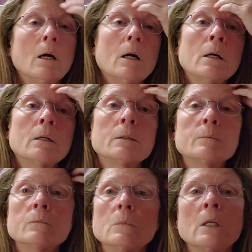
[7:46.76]

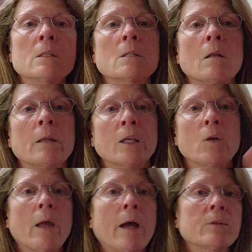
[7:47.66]
Um, it's not like
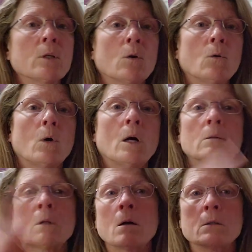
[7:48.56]
you have to go a
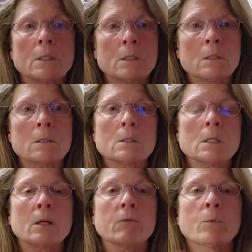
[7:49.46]
long distance to
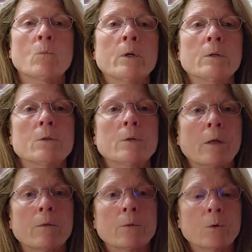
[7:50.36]
get from one to the other.